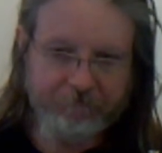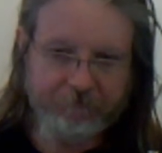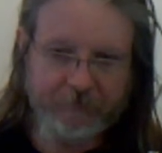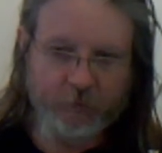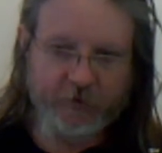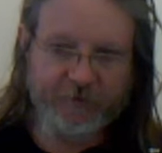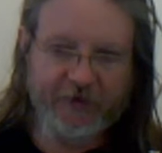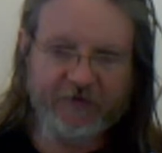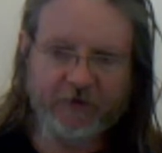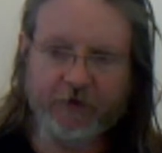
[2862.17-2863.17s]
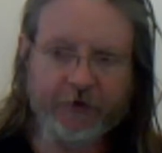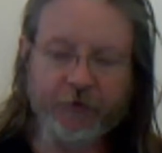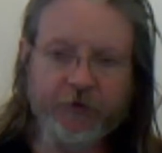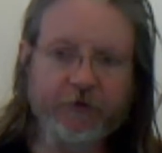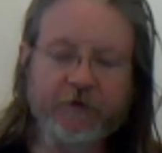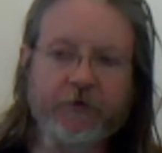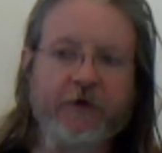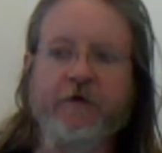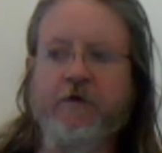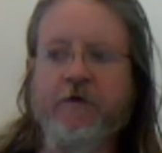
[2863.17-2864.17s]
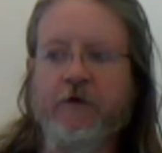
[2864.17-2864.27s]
was basically computer screens.